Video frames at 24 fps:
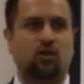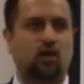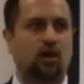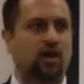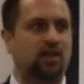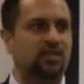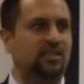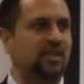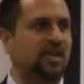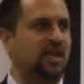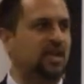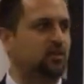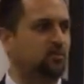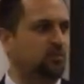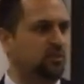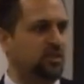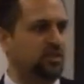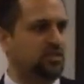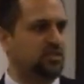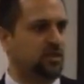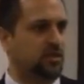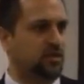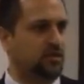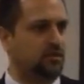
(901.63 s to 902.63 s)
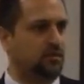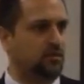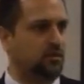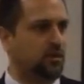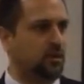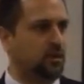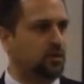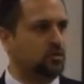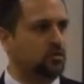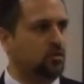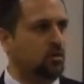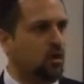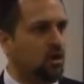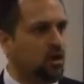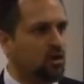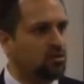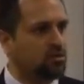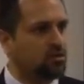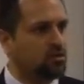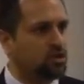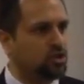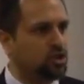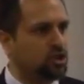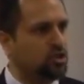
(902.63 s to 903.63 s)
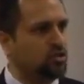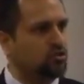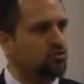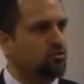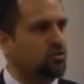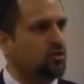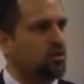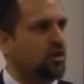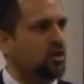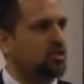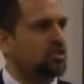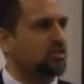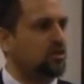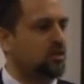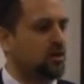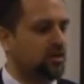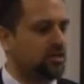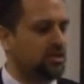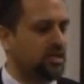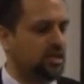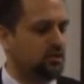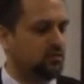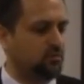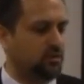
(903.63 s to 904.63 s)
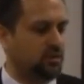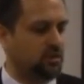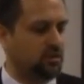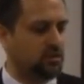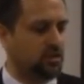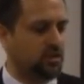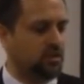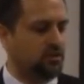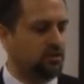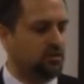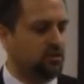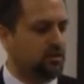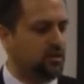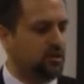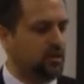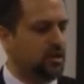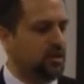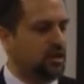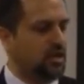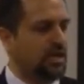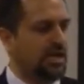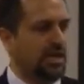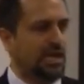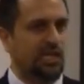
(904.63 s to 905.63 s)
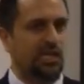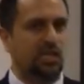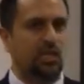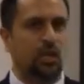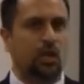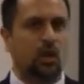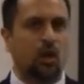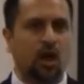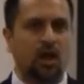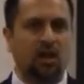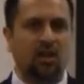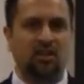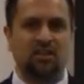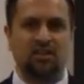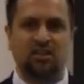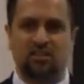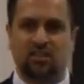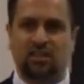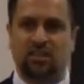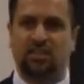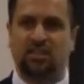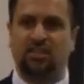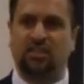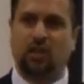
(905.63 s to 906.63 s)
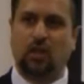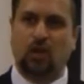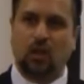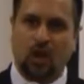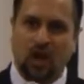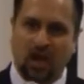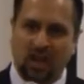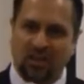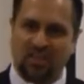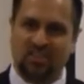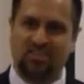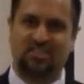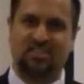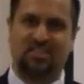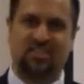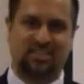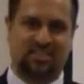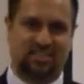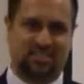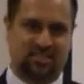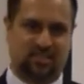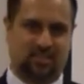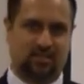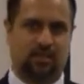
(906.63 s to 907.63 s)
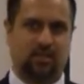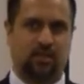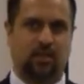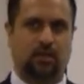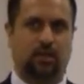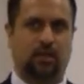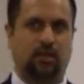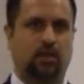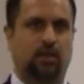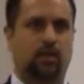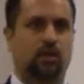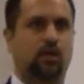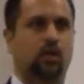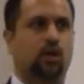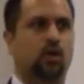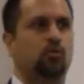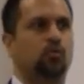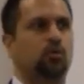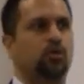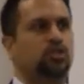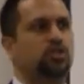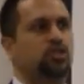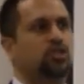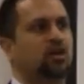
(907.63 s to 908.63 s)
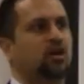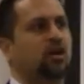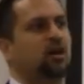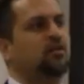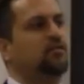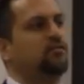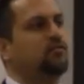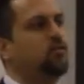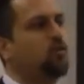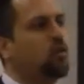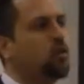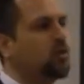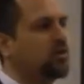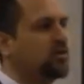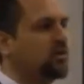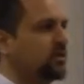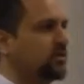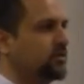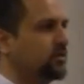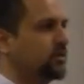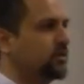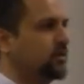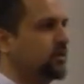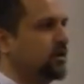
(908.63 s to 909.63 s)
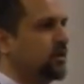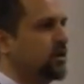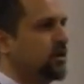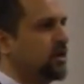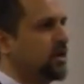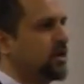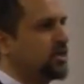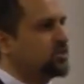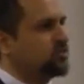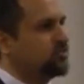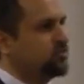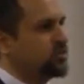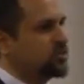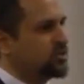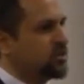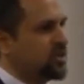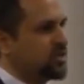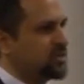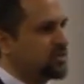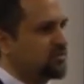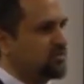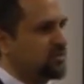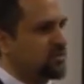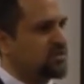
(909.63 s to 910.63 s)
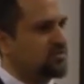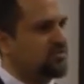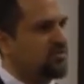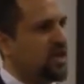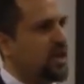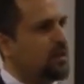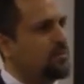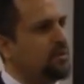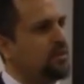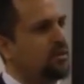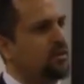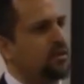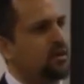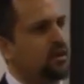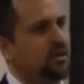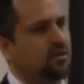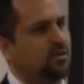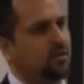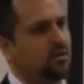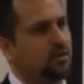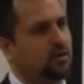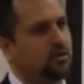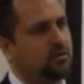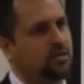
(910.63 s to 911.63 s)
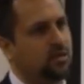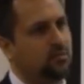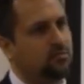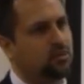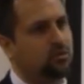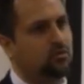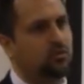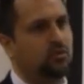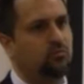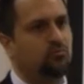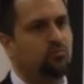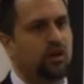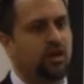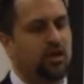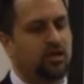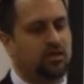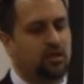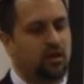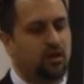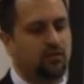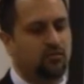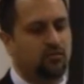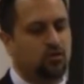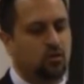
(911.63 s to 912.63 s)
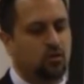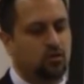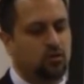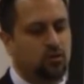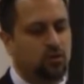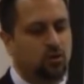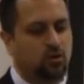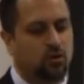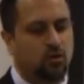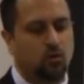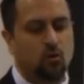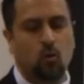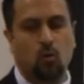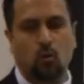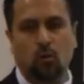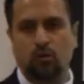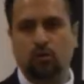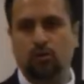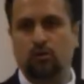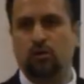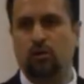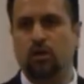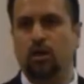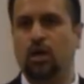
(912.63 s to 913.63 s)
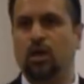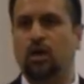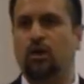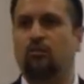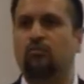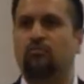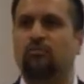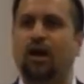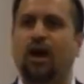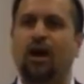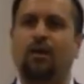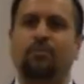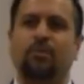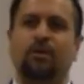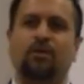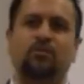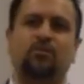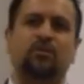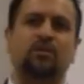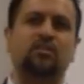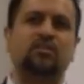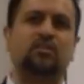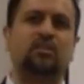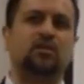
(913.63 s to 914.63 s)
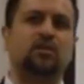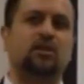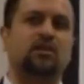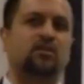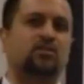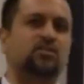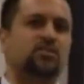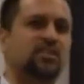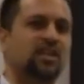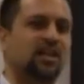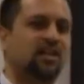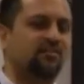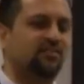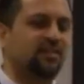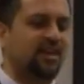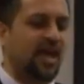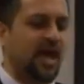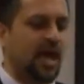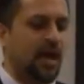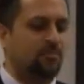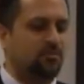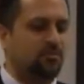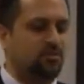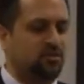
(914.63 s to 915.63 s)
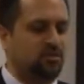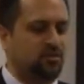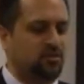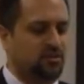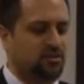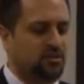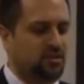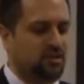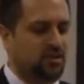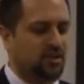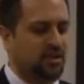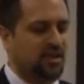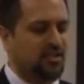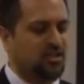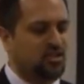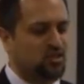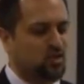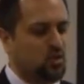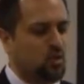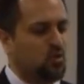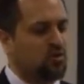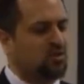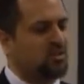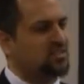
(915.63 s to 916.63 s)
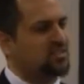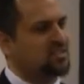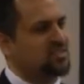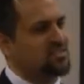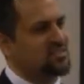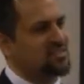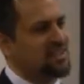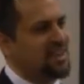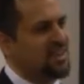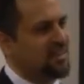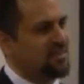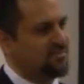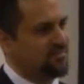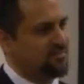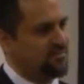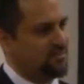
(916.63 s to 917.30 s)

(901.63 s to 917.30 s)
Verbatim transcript: contact with each other. All the children lost contact with each other. In the, law, in the lawlessness which unfolded as a result of this famine and the subsequent breakdown of social order, Rabia was herself captured and sold as a slave.